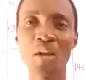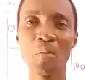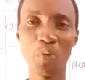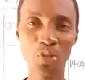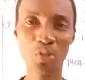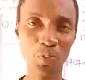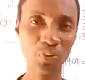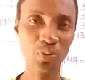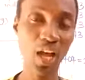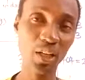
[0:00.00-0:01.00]
multiples.
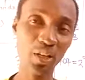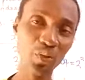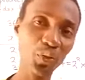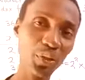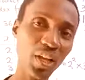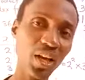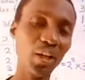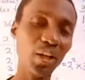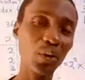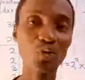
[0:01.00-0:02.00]
I'll leave it for now, and
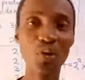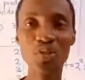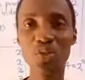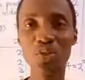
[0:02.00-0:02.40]
I'll trust you